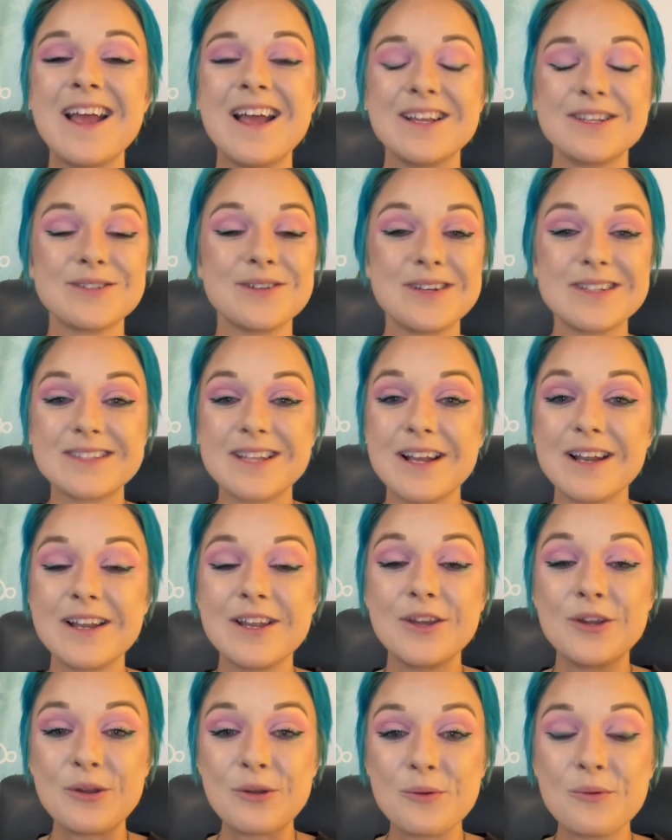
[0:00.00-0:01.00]
So I
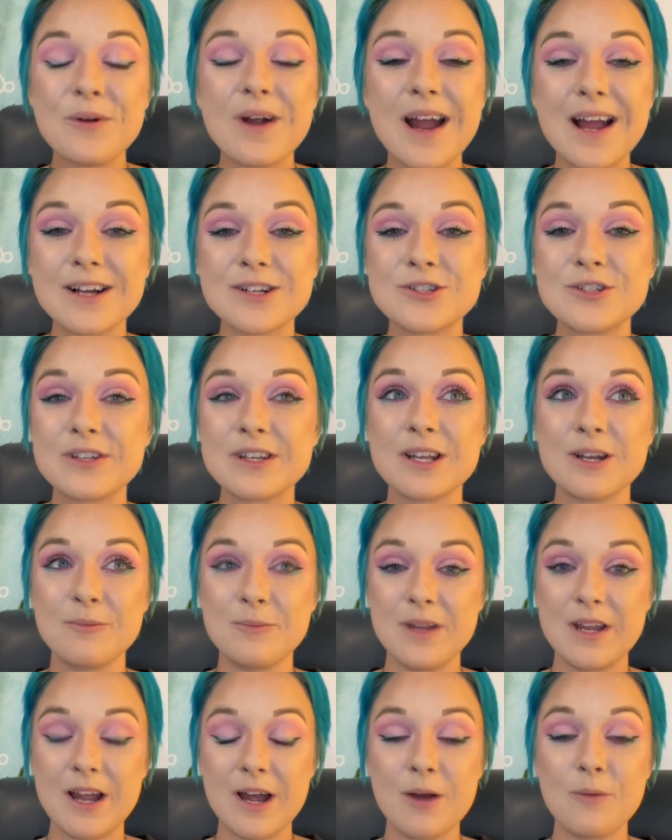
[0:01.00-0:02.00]
said, you are actually going to
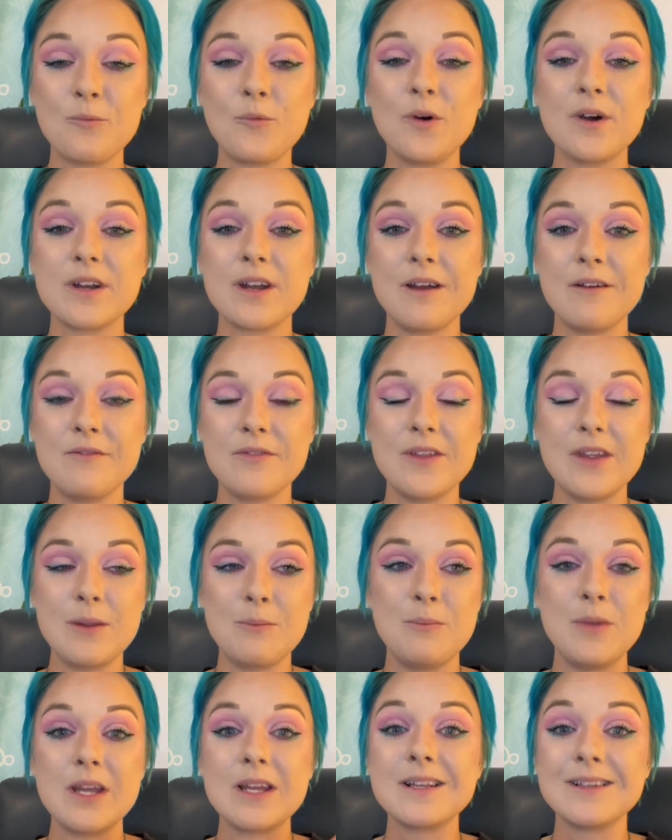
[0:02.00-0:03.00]
become one of the
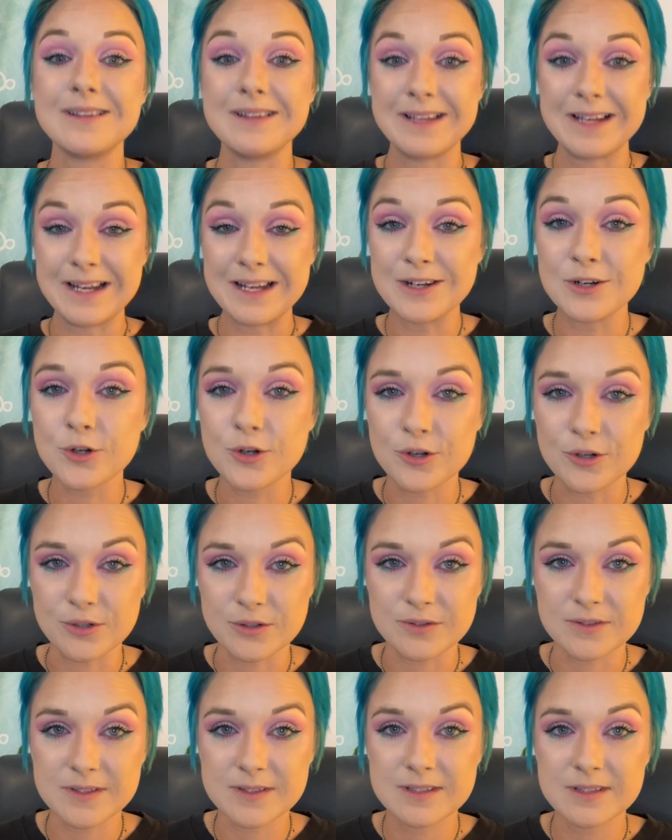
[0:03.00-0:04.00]
big
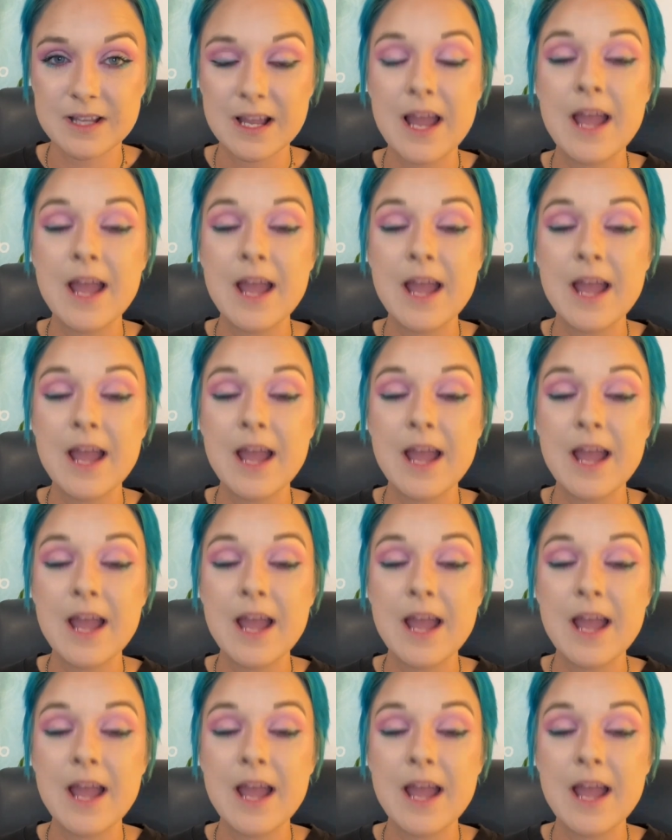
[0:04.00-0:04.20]
leaders